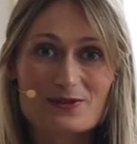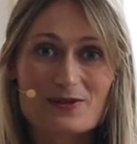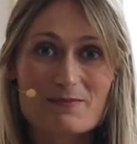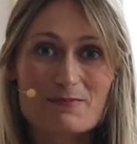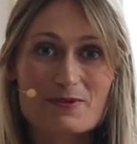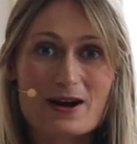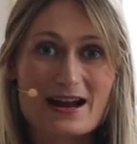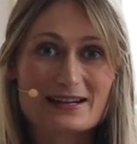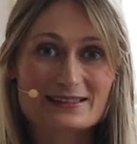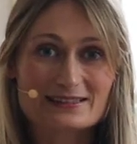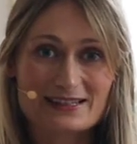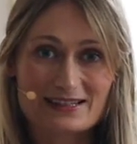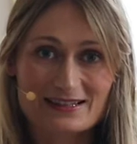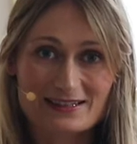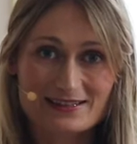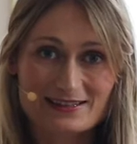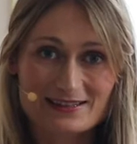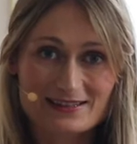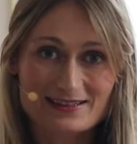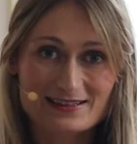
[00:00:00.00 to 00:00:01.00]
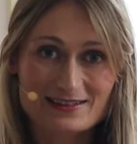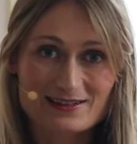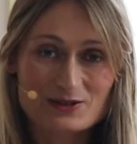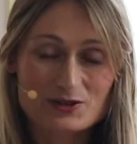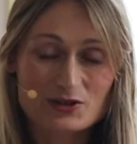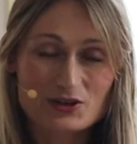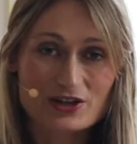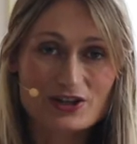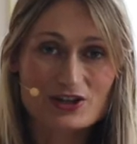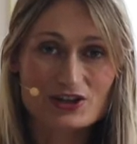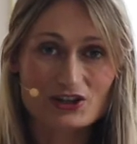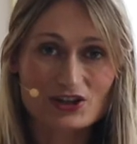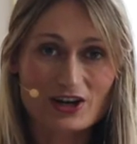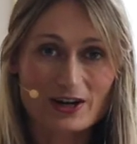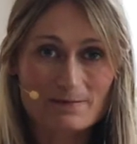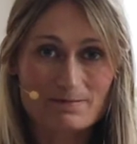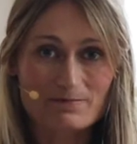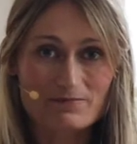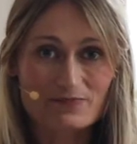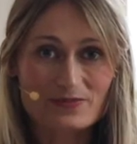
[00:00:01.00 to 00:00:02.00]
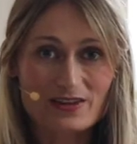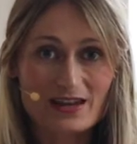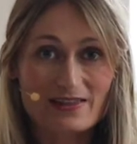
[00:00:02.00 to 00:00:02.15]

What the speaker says: the practice, the tradition,